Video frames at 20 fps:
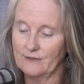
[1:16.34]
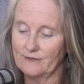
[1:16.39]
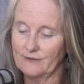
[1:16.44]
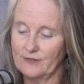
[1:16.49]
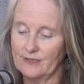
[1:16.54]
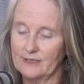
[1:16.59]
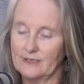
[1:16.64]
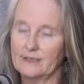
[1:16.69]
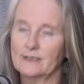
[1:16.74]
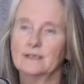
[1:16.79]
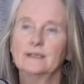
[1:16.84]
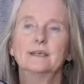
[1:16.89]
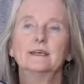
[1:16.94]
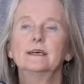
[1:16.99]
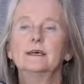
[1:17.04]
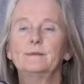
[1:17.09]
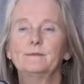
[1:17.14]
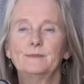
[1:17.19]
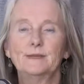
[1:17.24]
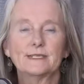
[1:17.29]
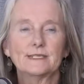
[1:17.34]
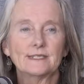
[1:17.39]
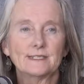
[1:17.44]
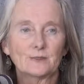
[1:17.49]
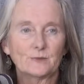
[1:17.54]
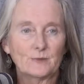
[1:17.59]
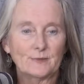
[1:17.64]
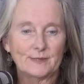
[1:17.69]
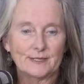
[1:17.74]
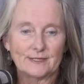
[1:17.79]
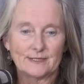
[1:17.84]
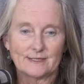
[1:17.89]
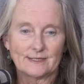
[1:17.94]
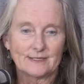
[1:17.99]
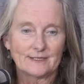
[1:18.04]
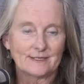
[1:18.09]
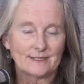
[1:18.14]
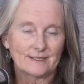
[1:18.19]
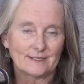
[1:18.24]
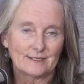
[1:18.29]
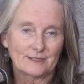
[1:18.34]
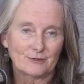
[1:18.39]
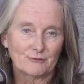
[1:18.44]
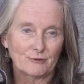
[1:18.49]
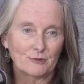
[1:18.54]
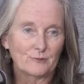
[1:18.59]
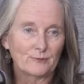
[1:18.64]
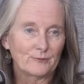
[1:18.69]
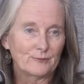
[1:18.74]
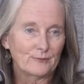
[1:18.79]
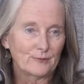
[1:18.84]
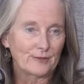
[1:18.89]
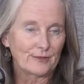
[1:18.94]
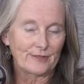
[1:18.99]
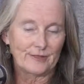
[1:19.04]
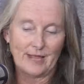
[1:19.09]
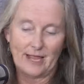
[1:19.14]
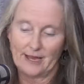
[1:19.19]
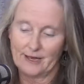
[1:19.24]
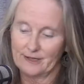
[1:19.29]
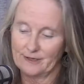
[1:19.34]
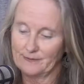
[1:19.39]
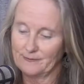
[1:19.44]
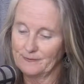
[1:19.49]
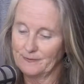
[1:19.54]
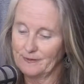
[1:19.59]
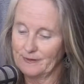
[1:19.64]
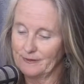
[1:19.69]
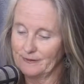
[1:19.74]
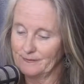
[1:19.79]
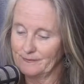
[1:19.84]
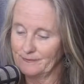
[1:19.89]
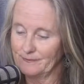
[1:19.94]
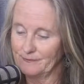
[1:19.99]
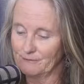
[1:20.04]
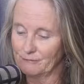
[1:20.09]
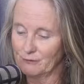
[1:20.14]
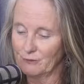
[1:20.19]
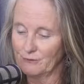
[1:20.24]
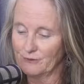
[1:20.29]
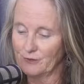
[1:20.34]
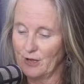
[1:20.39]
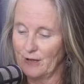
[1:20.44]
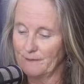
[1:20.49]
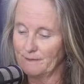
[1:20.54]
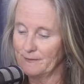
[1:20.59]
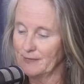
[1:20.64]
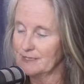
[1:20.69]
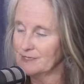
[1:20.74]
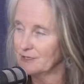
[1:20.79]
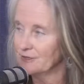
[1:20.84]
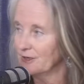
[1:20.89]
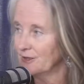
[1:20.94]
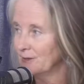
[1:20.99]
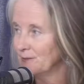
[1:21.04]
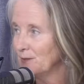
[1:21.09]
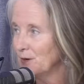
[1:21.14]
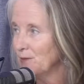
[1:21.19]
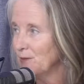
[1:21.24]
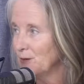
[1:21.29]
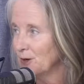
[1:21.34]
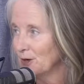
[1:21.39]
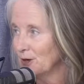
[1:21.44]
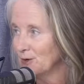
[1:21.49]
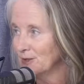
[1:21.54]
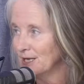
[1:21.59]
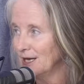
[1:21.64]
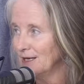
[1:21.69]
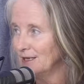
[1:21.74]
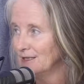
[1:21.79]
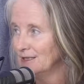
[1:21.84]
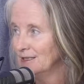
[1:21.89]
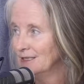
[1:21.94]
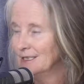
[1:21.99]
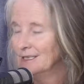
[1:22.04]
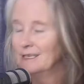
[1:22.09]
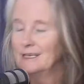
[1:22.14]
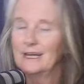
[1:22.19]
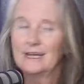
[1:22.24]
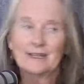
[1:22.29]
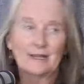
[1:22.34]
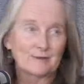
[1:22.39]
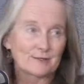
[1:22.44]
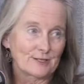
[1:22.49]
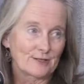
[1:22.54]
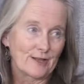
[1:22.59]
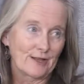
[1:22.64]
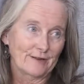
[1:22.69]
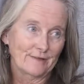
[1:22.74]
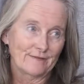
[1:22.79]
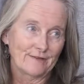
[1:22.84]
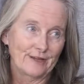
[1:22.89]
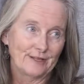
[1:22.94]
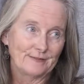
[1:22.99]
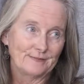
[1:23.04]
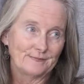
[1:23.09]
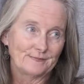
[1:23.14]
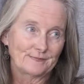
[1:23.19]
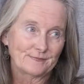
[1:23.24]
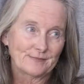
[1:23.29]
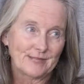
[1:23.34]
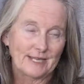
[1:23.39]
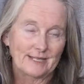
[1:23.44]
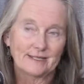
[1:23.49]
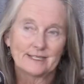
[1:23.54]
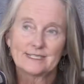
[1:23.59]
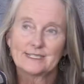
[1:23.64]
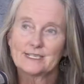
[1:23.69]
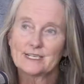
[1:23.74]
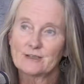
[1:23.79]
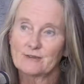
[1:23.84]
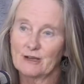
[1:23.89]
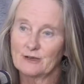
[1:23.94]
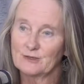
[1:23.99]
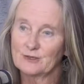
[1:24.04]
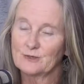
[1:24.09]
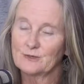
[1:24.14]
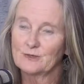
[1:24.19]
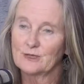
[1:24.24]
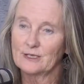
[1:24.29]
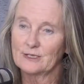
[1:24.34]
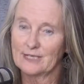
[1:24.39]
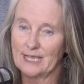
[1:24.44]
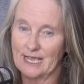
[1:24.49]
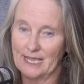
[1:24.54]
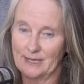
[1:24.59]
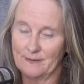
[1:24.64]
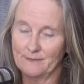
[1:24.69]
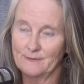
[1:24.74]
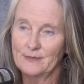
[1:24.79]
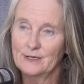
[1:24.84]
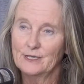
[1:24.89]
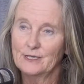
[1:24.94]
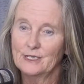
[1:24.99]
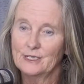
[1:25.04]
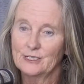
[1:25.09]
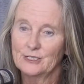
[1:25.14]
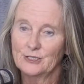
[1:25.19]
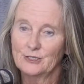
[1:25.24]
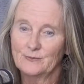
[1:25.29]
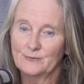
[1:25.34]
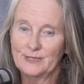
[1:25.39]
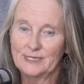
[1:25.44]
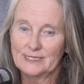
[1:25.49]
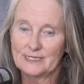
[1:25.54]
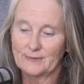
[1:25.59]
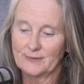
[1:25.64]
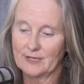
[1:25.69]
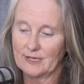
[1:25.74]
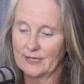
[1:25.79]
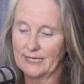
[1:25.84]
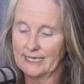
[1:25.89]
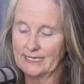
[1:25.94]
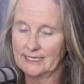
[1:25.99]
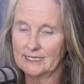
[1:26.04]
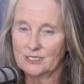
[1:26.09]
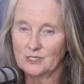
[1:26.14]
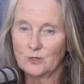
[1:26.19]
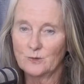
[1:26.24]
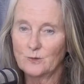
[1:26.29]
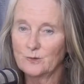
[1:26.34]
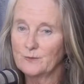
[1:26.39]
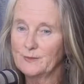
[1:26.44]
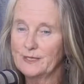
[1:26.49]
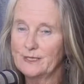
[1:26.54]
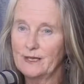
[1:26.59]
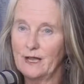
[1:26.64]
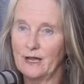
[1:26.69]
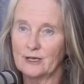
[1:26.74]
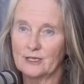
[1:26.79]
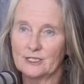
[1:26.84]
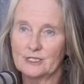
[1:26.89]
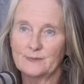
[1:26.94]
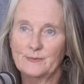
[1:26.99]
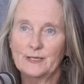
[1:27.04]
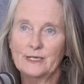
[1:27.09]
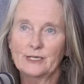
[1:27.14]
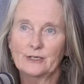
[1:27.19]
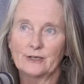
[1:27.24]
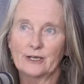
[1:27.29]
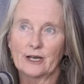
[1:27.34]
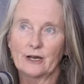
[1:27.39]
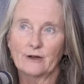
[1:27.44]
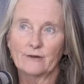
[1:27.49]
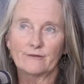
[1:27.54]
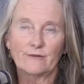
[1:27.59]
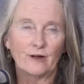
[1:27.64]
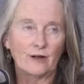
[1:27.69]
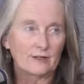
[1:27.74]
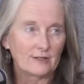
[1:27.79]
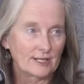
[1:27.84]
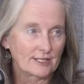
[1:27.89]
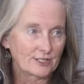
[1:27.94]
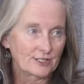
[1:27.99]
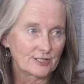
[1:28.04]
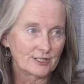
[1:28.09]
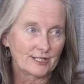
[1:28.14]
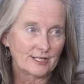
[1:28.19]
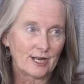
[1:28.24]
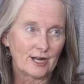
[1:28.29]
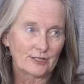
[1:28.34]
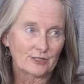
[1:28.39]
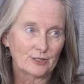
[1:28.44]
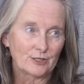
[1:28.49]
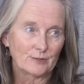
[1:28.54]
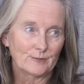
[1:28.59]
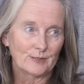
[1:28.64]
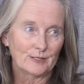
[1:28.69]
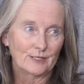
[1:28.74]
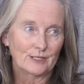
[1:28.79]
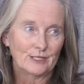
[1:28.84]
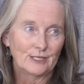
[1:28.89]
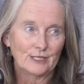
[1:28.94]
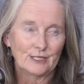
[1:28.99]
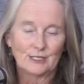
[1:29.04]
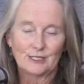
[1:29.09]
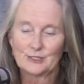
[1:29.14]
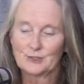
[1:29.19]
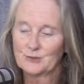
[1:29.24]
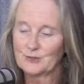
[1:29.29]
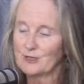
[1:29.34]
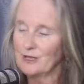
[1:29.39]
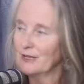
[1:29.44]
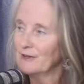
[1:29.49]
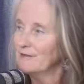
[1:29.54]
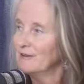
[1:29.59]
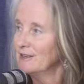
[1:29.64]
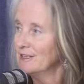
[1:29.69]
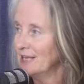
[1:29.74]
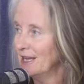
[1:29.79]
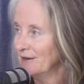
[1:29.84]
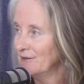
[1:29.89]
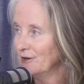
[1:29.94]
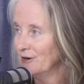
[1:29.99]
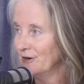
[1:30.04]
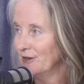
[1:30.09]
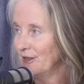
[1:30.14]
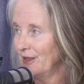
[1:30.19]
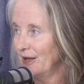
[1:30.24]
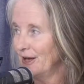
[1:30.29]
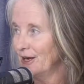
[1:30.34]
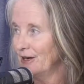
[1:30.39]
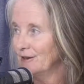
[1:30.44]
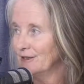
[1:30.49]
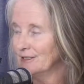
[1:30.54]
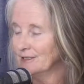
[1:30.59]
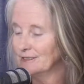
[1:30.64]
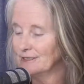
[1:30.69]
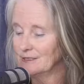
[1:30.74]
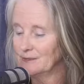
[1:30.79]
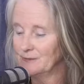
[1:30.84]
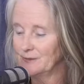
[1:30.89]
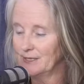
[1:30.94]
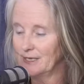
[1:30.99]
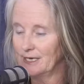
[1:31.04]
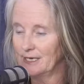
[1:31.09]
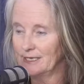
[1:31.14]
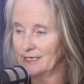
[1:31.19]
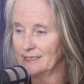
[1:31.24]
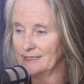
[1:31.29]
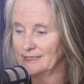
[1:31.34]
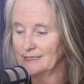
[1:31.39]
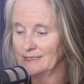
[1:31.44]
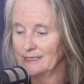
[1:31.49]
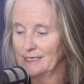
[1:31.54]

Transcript: off the business women's group with had a, a rooftop mixer at the Beauport oh, Hotel. Oh, yeah. And that was a lot of fun. And Lindsay Crouse came to meet some of the ladies. She will be our speaker at our fall luncheon in October. Terrific. So it was a lot of fun to have her there and we uh,